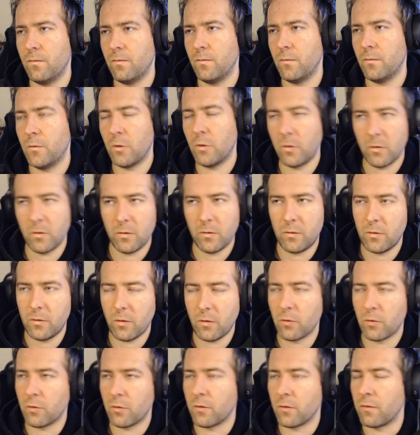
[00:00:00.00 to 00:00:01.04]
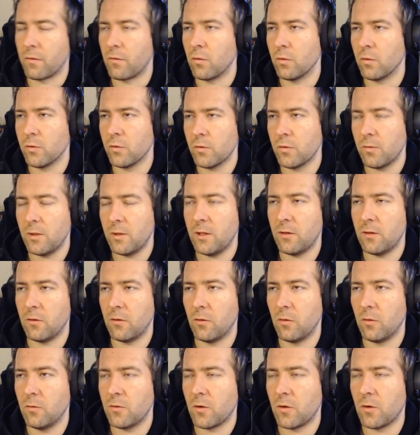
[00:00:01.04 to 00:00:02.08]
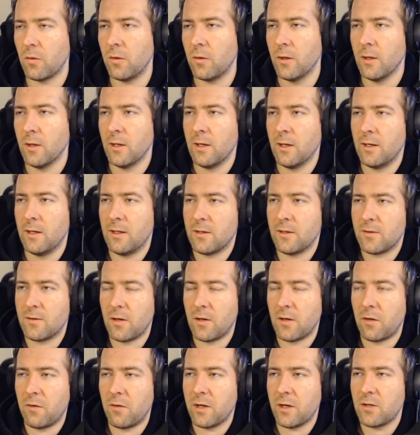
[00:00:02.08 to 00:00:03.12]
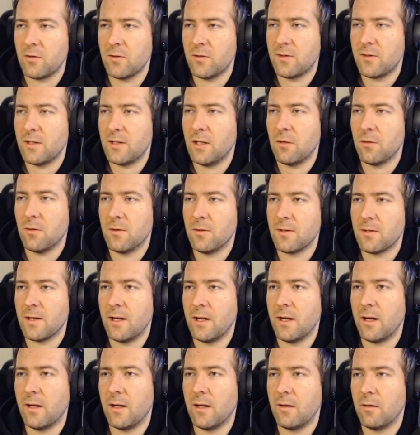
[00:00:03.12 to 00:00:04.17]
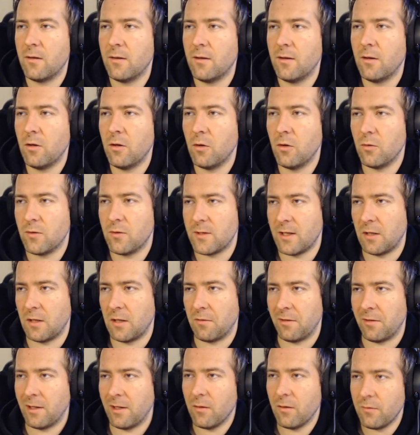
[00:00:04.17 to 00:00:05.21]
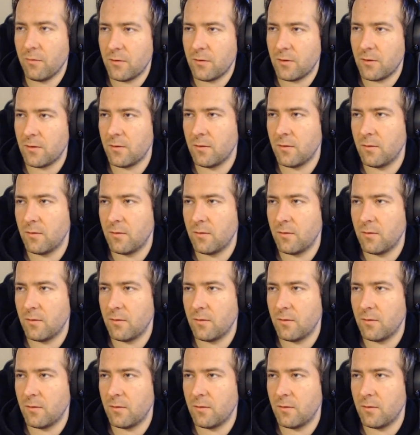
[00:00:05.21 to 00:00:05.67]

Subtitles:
the order of rules we need to do. So that's a direction sequence and a new set of elves.